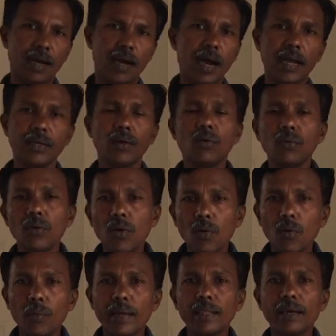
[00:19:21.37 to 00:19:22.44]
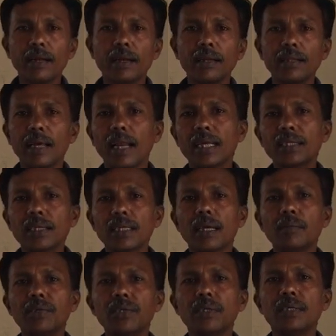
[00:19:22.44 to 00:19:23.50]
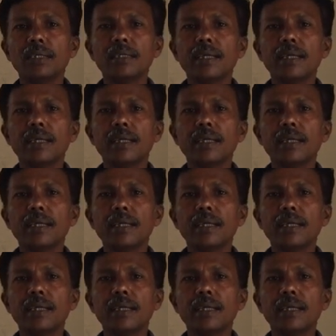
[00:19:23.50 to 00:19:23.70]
I don't know whether the Election Commission is